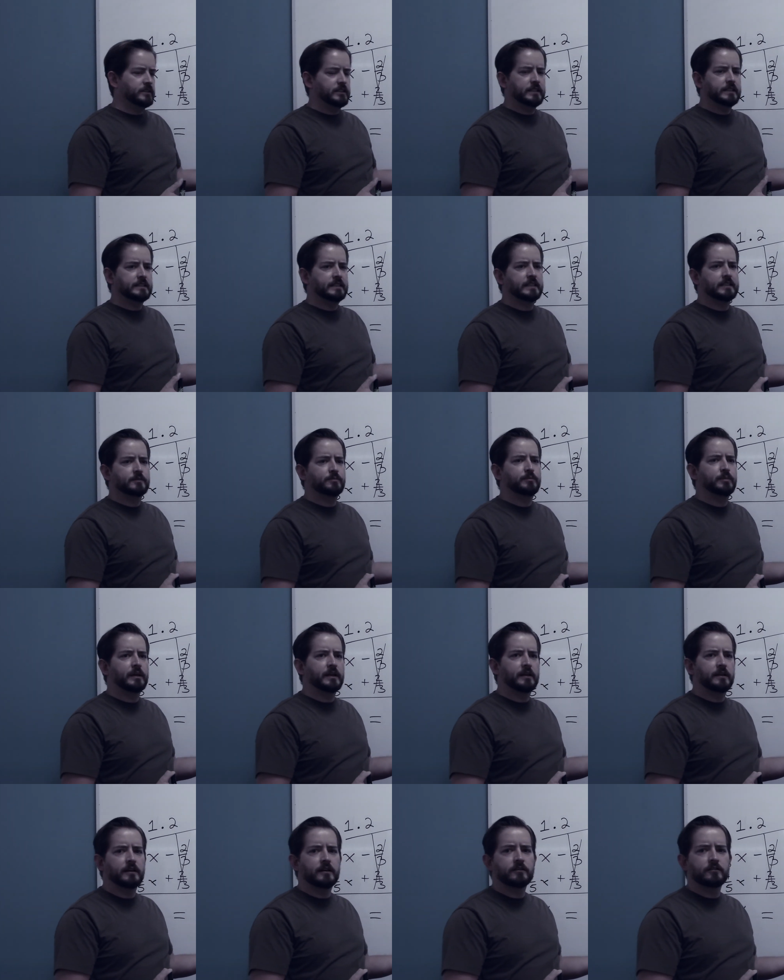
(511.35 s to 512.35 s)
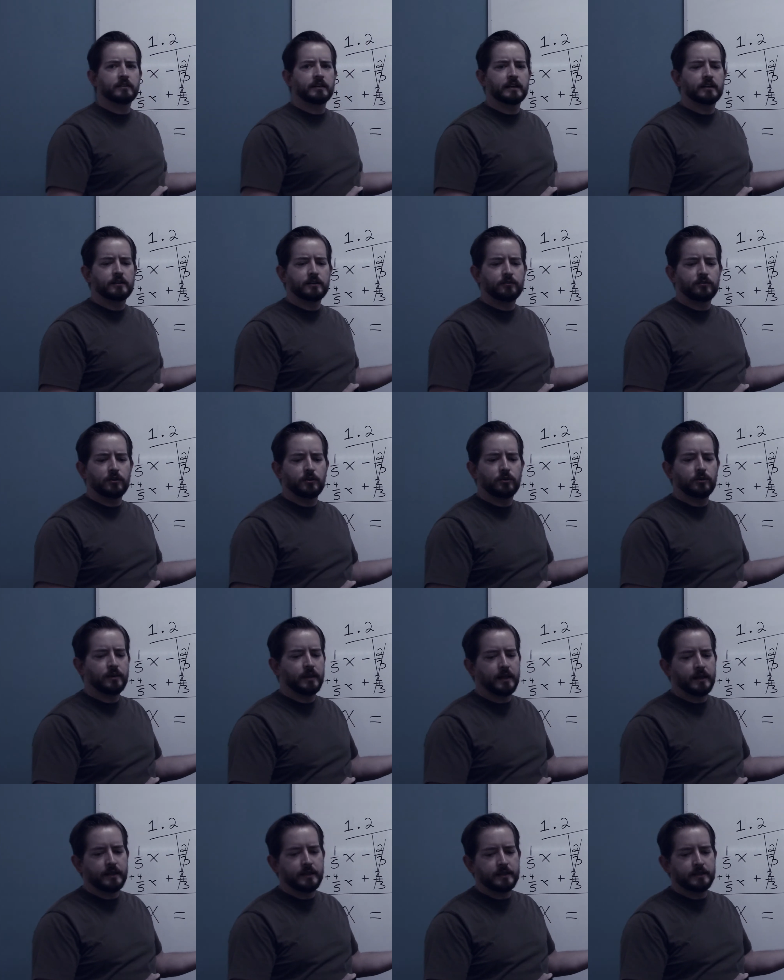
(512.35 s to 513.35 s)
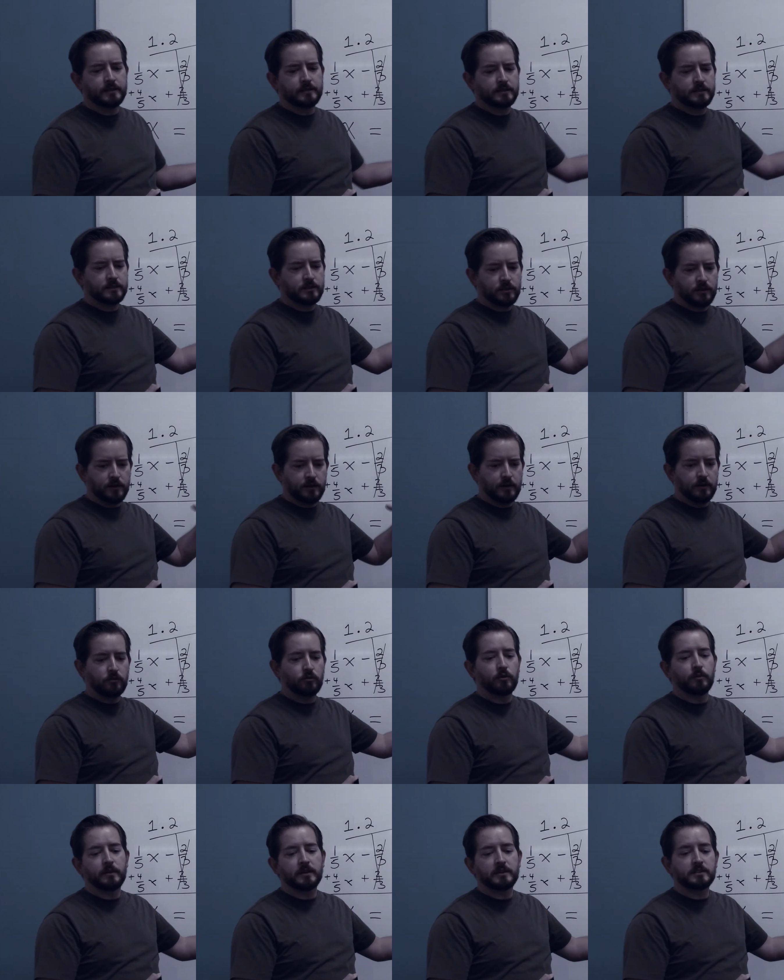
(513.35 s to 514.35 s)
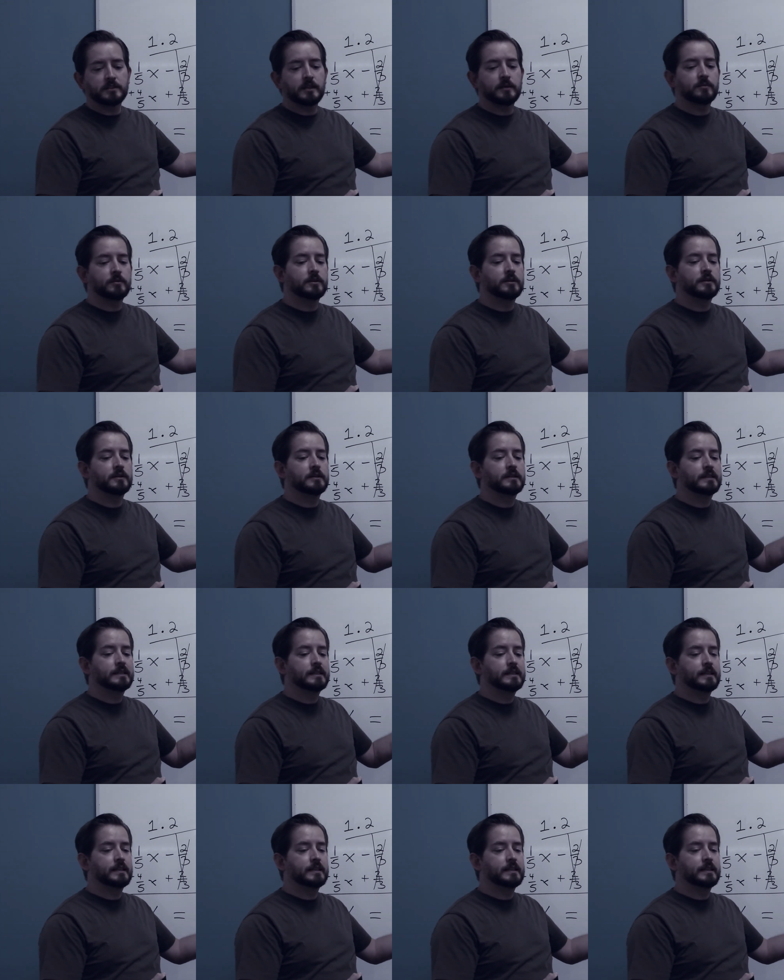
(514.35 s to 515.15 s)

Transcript: geez, that's big and ugly, I don't even know where that is, turn it into a mixed number,